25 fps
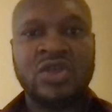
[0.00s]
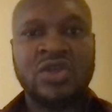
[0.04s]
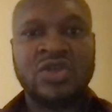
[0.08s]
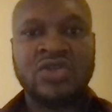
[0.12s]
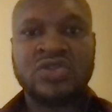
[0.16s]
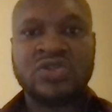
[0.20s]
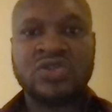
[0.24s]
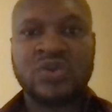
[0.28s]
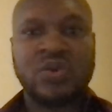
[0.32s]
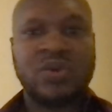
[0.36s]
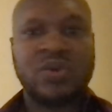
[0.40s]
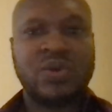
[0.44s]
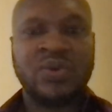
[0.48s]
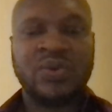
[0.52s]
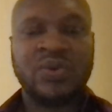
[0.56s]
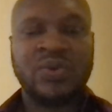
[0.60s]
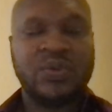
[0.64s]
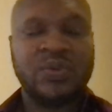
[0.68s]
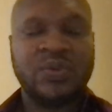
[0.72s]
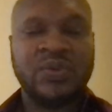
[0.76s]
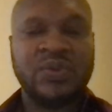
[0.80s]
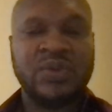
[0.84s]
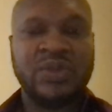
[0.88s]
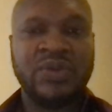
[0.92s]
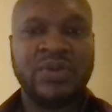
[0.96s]
So
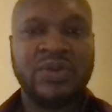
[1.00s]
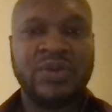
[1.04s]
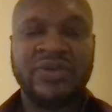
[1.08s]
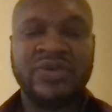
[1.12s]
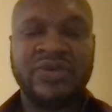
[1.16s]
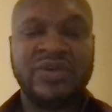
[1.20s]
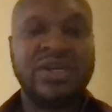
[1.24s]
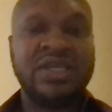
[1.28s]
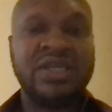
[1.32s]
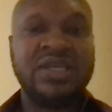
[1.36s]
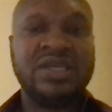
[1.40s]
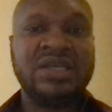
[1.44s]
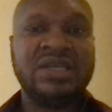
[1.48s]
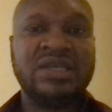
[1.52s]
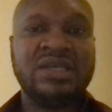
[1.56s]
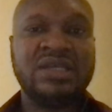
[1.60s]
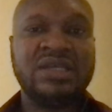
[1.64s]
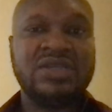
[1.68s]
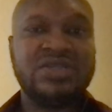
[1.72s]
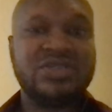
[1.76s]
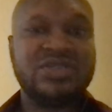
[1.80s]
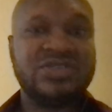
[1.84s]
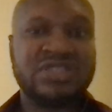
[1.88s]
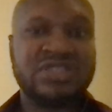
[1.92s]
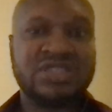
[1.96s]
there were really
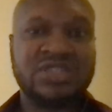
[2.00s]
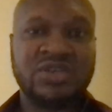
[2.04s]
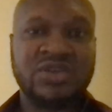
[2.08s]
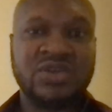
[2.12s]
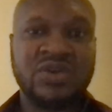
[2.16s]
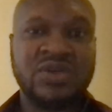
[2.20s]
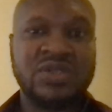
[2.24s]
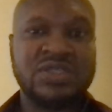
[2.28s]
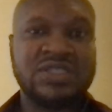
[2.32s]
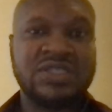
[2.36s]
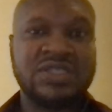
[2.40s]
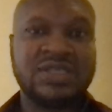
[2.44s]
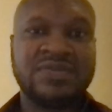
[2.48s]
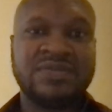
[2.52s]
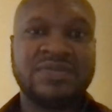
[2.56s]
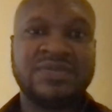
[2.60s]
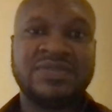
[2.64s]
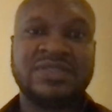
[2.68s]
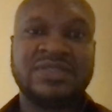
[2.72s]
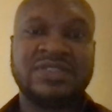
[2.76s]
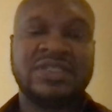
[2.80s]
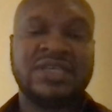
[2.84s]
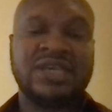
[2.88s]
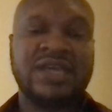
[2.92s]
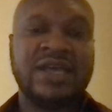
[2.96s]
interesting
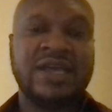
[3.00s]
concepts